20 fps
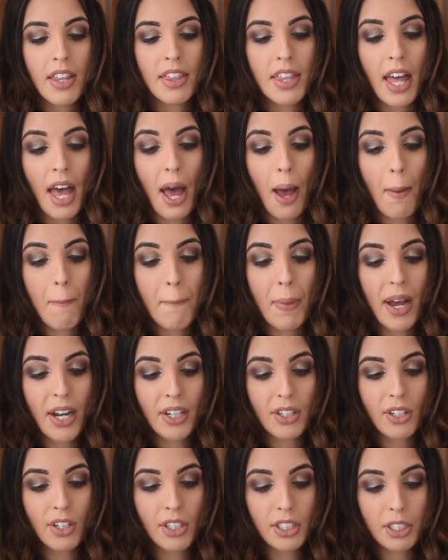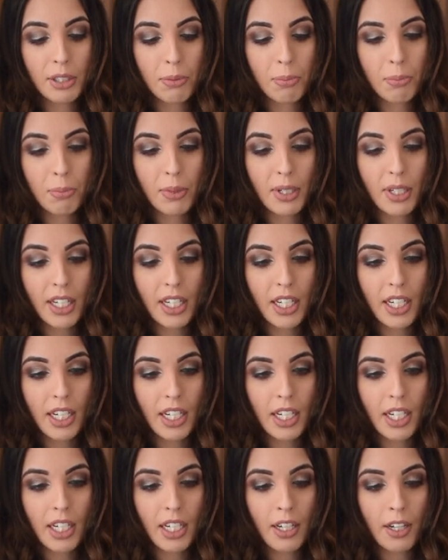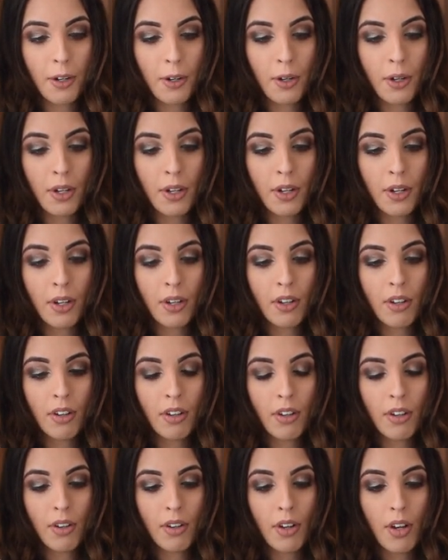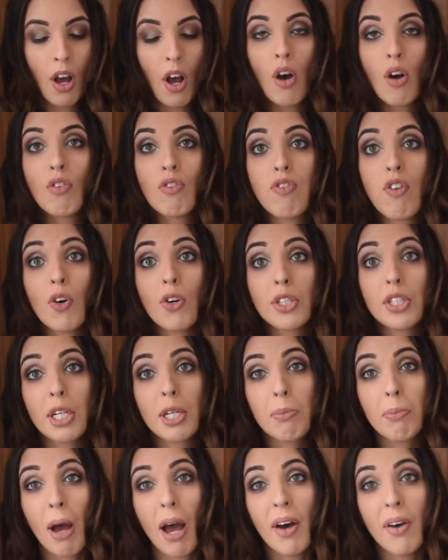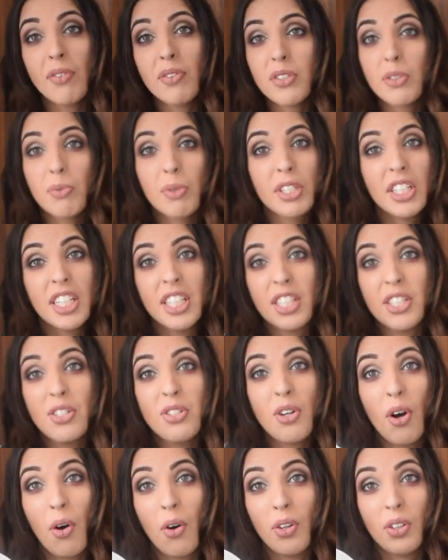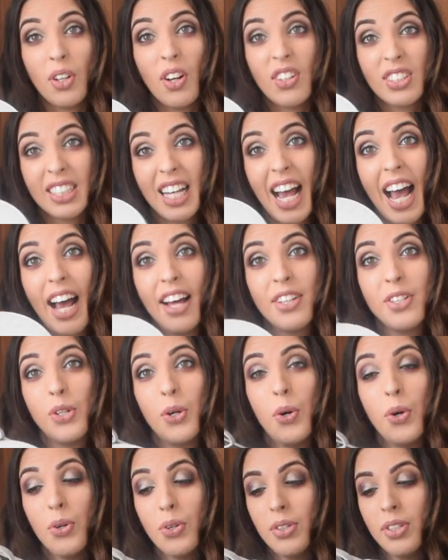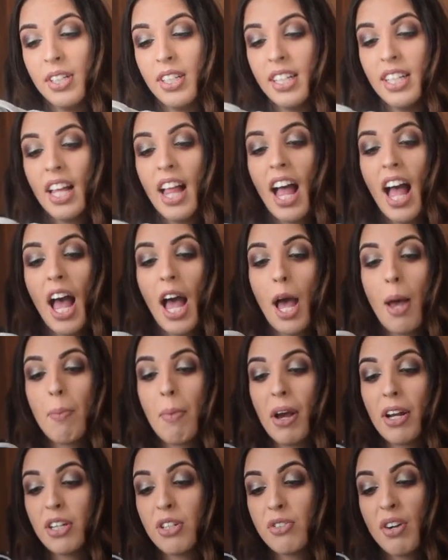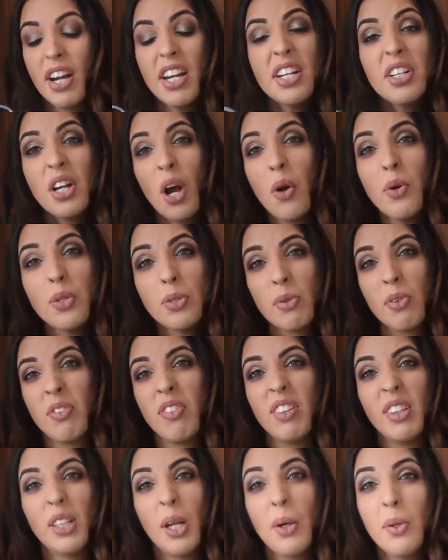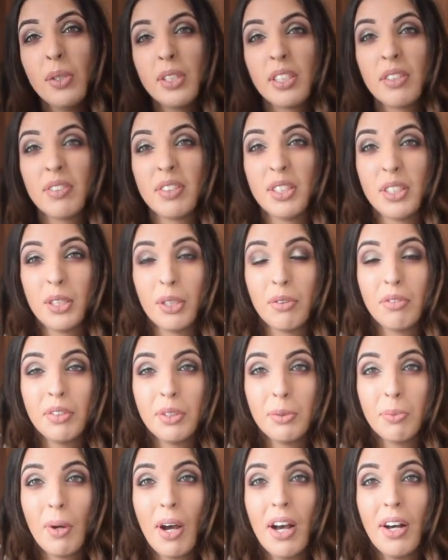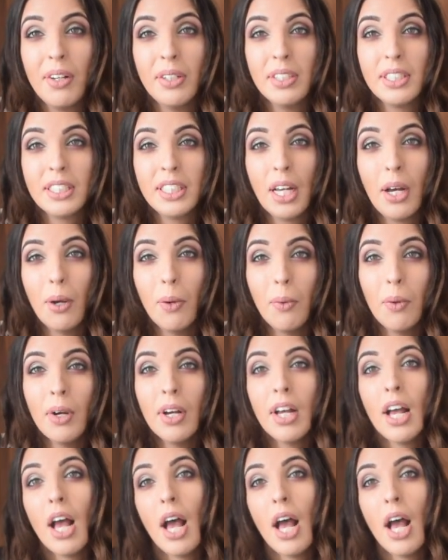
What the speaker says: the handbag cost me £14, which is not a lot at all. And grey goes with loads of stuff as well. So,